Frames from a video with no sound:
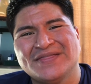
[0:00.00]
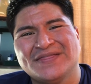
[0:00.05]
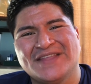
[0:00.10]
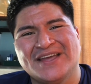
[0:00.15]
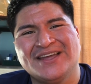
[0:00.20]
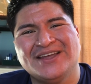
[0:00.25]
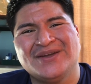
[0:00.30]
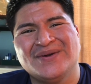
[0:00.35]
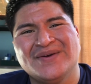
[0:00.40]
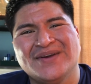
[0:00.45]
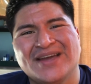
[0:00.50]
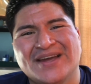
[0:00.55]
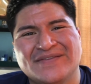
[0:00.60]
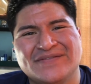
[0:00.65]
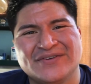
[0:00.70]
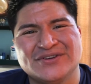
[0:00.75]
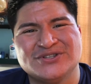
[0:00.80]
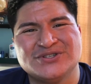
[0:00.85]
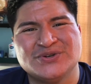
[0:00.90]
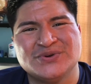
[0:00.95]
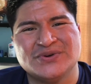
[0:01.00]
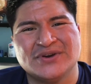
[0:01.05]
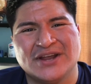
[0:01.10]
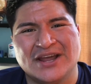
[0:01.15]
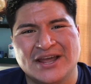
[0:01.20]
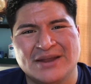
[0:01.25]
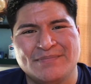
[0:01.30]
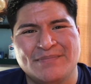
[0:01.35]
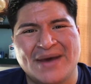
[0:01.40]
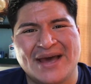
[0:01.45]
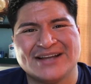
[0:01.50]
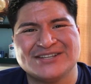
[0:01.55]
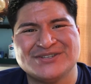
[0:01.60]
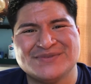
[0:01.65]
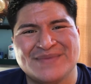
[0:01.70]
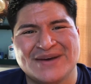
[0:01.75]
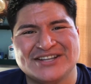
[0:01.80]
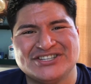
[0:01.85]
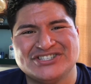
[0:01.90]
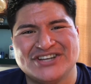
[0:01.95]
Thank you again for tuning in back to
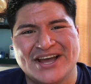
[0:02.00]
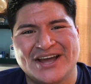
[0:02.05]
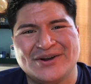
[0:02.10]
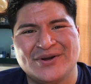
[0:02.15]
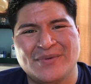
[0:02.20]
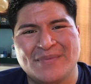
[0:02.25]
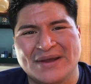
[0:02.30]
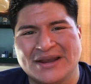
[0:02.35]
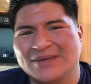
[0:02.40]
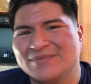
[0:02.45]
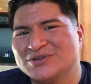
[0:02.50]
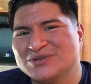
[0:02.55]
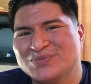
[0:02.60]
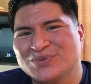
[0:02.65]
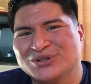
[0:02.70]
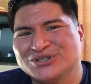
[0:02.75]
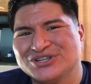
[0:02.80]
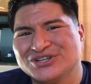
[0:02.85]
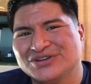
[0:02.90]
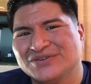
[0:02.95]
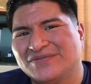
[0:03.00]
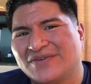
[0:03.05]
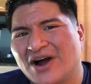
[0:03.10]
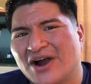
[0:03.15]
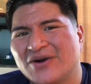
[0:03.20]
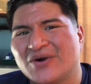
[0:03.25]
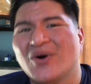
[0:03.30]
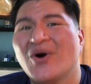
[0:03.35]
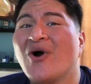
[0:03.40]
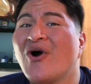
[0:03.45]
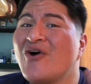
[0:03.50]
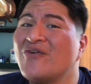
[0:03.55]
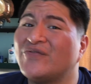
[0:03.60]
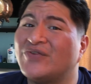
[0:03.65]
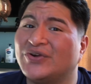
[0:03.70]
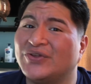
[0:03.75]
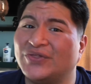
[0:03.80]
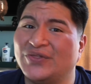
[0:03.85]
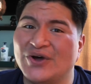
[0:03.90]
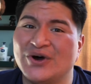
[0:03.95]
my channel. My name is Milton Navarro.
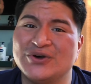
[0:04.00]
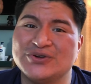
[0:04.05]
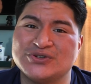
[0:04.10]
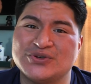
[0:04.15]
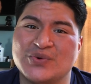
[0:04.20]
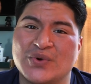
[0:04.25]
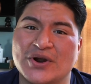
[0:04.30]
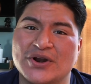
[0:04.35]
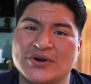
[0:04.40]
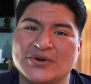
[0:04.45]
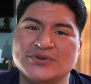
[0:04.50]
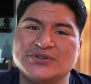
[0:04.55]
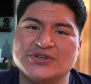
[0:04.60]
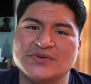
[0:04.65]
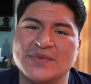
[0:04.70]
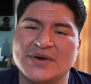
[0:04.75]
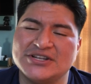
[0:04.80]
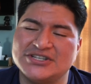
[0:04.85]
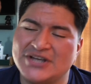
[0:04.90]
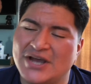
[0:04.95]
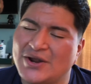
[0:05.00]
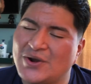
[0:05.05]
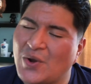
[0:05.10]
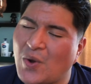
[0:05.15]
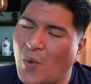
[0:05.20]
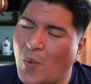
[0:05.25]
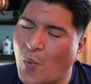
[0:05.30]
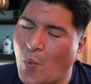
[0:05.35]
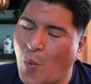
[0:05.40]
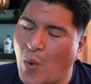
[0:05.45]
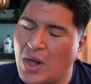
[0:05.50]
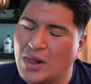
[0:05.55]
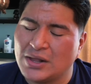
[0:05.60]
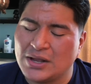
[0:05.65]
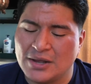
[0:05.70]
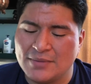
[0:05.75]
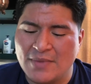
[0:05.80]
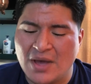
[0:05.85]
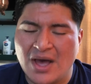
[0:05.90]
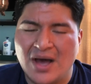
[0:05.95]
For those who are new to my channel,
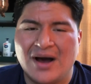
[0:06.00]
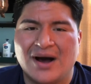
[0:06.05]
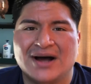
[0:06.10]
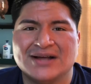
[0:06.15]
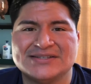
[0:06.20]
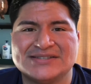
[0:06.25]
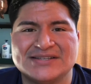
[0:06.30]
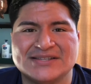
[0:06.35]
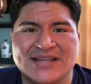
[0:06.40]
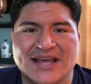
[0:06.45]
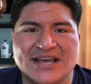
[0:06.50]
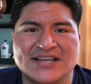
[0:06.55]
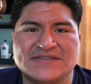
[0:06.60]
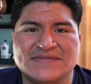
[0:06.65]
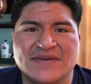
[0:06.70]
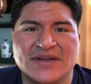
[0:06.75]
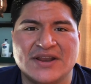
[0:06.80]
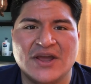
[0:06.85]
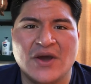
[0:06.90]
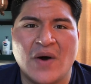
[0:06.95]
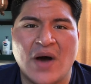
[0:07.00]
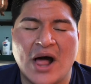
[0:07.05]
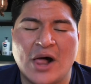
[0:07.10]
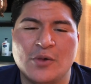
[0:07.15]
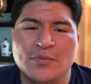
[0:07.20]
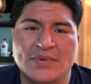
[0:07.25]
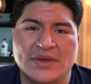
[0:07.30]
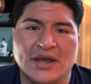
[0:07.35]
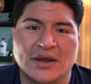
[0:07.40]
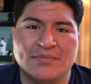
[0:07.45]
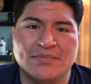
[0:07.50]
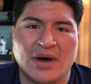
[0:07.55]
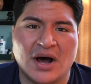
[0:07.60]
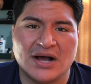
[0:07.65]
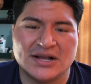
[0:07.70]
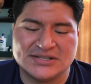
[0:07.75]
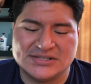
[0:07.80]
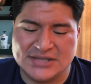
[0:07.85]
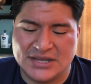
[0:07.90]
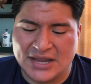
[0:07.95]
welcome. On today's video, I'll be
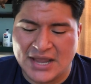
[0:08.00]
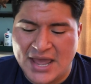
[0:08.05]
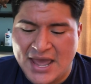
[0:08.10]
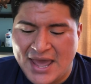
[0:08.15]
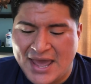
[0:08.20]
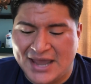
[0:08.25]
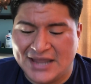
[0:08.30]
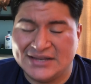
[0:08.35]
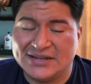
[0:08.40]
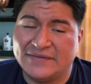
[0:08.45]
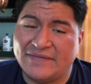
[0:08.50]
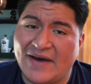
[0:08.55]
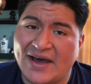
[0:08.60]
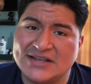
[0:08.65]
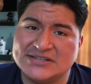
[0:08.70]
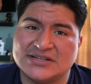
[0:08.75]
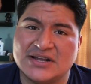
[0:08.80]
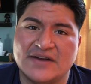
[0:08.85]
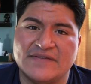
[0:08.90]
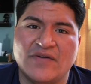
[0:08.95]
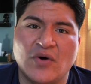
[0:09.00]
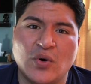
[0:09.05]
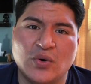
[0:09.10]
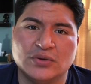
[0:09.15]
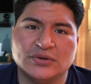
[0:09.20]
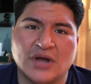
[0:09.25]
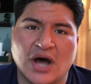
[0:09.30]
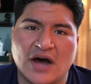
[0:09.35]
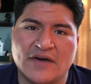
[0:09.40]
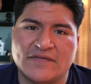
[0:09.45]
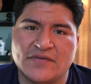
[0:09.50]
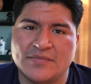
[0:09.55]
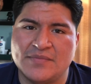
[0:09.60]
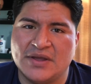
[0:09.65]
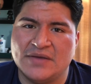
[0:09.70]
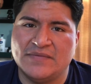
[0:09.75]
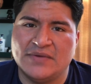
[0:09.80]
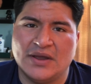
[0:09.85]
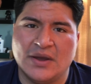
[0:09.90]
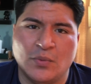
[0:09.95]
unboxing a device that I've held off for
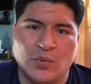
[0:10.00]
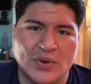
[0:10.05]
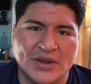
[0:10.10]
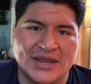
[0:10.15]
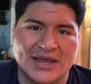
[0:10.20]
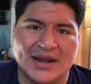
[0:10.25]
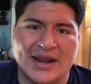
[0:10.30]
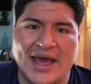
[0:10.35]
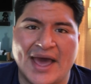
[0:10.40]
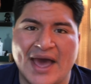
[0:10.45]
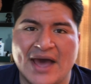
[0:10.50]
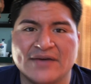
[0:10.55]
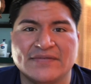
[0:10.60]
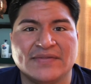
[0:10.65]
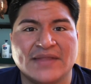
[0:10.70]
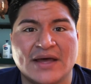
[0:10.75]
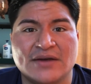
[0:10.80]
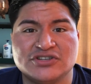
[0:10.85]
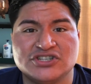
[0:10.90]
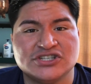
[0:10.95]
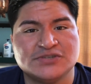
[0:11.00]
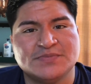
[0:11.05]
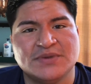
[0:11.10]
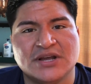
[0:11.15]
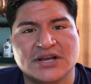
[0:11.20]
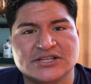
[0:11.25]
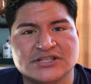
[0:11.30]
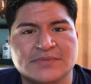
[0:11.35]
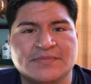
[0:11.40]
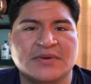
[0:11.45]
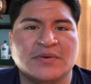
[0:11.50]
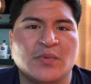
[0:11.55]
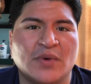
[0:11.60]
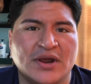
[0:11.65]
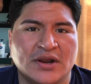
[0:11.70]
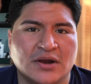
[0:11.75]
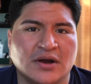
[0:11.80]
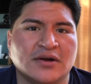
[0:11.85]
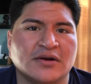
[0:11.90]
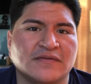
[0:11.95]
maybe a week and a half now, just because I've been
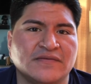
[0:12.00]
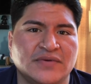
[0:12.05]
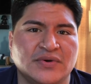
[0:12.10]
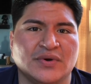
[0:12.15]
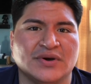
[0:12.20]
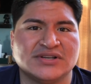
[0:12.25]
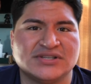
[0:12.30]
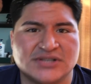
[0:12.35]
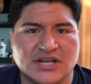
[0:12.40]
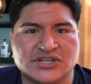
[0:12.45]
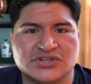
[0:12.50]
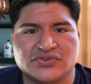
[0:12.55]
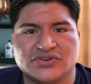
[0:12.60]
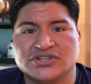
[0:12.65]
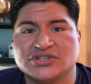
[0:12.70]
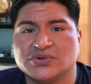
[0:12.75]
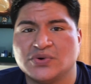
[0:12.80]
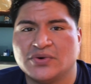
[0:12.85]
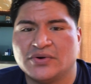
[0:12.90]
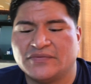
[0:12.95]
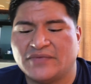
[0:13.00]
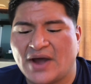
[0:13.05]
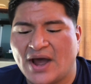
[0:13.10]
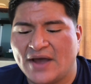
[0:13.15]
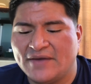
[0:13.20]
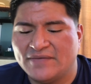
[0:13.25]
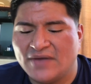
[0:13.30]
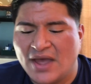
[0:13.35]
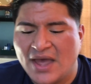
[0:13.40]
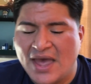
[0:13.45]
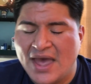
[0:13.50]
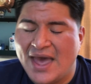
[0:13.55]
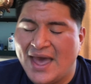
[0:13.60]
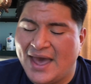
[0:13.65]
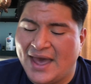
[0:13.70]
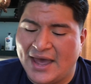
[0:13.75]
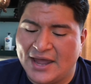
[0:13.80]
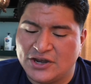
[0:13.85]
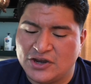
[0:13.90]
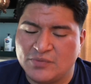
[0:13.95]
waiting on a few accessories to arrive.
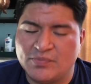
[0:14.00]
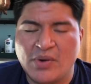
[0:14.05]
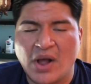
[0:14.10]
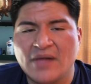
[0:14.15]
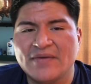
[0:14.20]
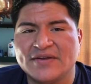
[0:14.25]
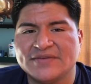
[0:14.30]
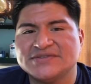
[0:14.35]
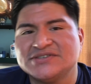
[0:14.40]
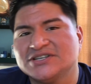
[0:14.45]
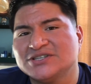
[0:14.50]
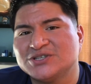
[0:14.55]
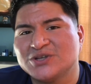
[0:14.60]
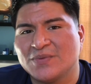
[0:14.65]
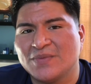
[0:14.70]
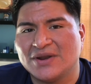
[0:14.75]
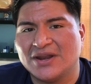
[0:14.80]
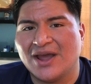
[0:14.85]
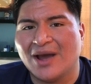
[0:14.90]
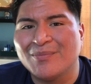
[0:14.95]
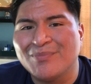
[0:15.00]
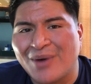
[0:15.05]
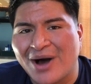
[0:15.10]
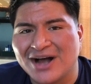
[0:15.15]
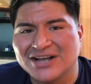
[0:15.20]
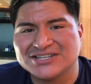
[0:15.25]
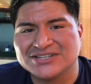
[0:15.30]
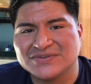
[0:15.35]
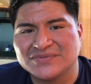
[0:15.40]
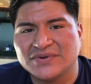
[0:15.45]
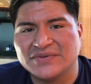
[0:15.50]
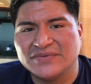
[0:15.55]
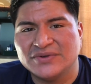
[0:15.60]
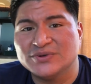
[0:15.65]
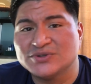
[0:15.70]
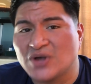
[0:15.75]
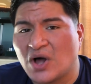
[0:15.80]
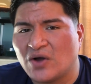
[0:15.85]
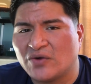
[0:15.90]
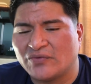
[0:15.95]
And you probably have seen so many unboxing
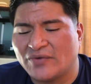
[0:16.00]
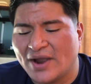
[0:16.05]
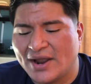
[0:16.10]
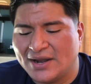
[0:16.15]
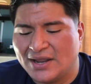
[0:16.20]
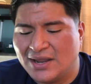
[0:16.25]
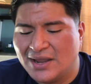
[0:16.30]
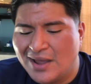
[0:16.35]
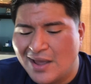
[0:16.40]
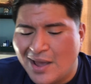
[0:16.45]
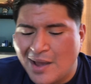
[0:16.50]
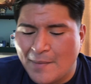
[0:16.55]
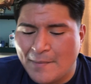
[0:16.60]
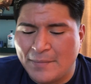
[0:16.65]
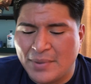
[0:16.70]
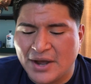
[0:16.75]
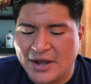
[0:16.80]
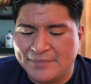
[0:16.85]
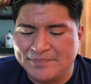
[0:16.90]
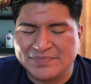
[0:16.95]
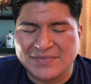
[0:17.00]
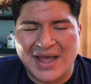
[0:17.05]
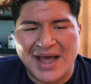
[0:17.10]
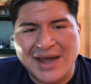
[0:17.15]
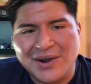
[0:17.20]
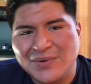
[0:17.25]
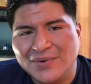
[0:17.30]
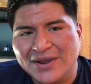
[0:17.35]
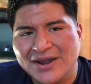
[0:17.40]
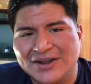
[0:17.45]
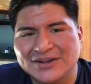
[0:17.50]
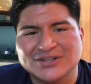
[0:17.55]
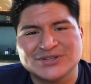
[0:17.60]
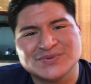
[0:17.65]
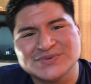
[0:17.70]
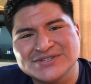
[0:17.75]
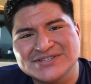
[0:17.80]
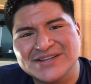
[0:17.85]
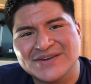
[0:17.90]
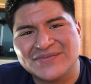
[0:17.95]
reviews already, but I don't care. This
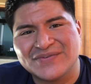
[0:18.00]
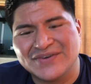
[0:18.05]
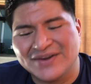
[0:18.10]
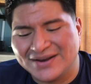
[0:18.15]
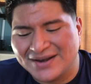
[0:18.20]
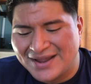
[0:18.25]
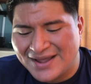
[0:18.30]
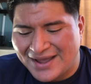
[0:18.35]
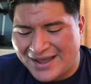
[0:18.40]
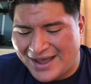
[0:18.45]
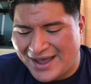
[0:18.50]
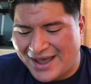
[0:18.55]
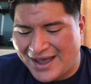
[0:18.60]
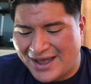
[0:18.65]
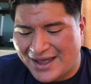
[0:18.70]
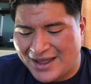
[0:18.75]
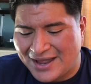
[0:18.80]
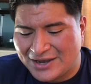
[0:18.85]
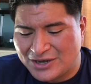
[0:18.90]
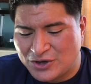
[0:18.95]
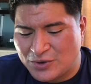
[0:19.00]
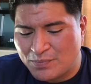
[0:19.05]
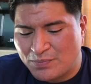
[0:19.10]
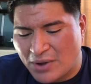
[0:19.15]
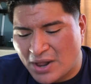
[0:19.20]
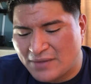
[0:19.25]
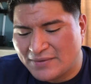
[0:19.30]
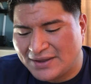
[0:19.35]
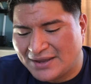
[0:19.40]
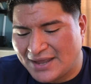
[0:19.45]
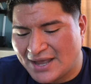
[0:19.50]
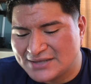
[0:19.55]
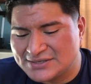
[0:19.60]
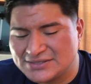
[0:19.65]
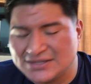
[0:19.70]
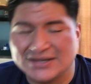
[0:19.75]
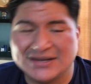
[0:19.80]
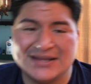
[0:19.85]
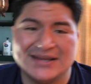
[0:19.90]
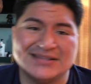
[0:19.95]
one's different. And you probably
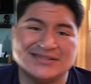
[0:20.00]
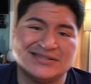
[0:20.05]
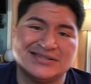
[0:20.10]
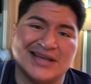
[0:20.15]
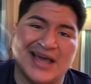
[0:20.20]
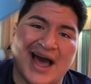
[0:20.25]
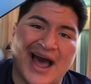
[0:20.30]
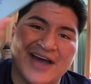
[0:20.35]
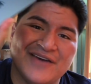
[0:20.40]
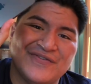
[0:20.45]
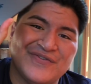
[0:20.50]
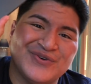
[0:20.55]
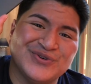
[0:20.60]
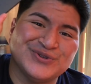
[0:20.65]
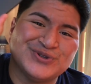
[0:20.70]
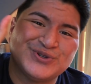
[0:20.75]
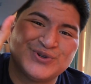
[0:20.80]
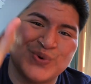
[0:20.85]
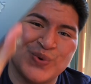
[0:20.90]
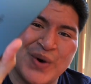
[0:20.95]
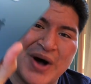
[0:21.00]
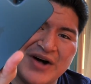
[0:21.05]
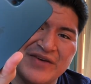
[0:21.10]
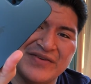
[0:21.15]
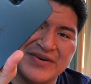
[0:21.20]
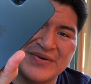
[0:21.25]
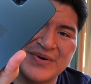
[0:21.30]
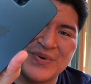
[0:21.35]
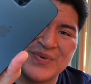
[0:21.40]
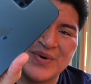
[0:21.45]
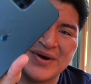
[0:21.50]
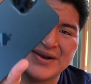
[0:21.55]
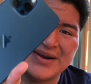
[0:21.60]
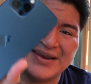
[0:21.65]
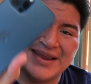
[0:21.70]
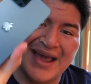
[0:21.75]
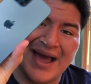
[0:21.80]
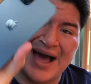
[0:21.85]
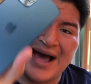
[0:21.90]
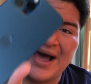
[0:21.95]
guessed it. It's the iPhone 12, everyone.
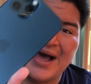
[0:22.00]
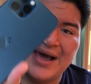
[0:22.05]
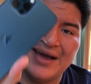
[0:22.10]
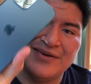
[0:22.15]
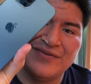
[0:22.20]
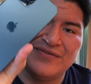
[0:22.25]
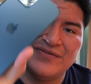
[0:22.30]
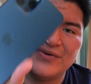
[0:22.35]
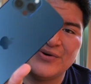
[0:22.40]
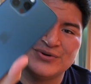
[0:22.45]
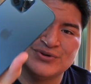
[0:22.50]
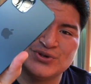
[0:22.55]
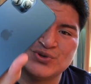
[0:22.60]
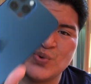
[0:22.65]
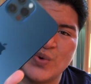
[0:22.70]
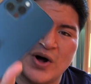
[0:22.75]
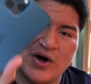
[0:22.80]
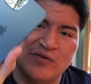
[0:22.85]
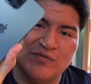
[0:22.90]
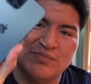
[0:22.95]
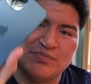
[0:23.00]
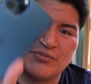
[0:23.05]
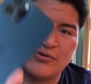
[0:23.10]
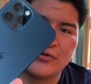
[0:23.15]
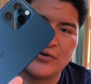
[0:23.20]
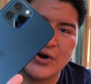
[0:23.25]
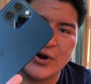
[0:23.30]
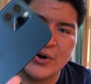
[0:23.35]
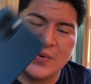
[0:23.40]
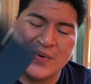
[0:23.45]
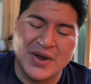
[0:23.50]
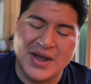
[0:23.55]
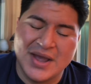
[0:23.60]
The iPhone 12 Pro.